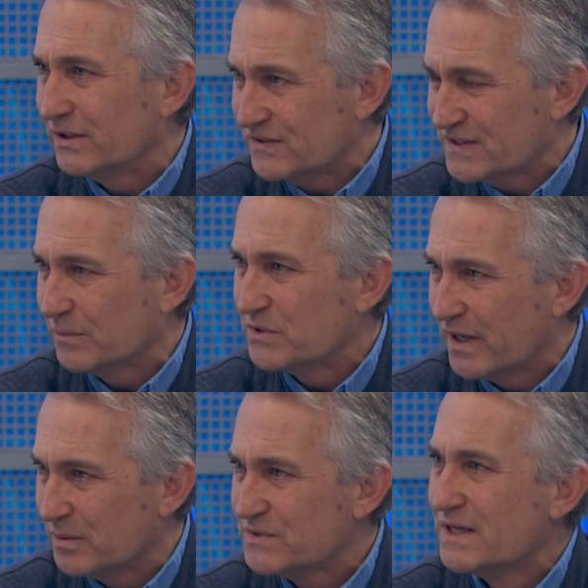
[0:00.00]

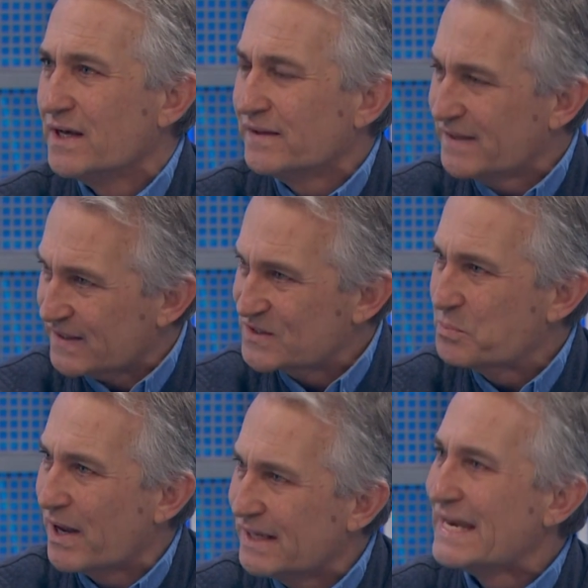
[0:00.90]
sometimes that
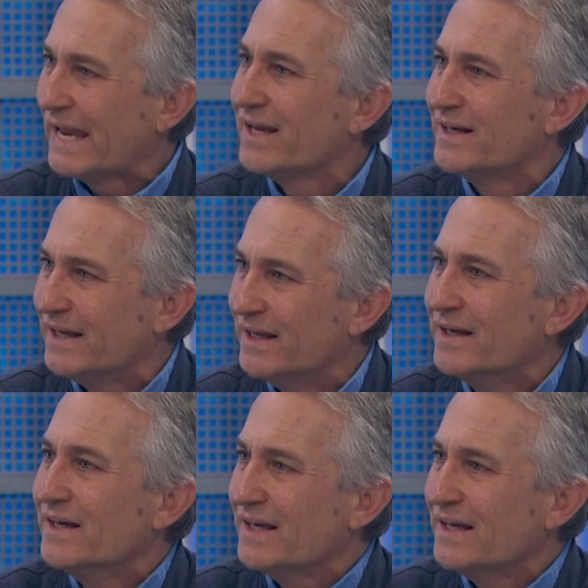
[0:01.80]
spontaneity,